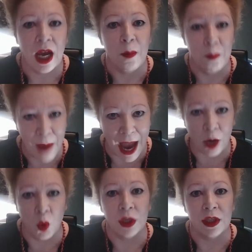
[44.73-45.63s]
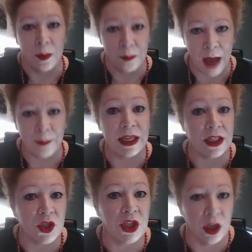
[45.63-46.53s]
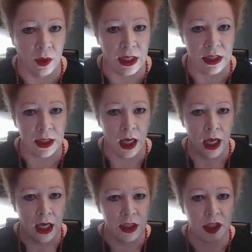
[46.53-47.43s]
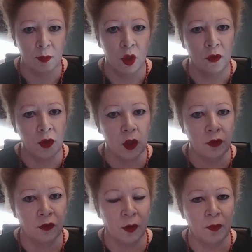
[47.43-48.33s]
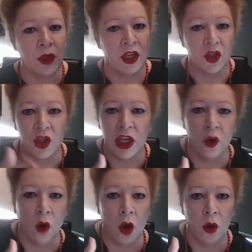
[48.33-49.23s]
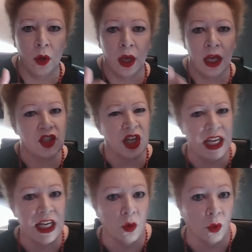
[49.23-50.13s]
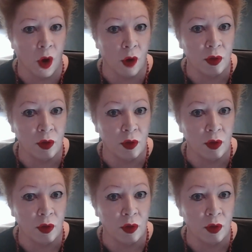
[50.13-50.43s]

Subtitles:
backward mapping series is to move you from zero to hero,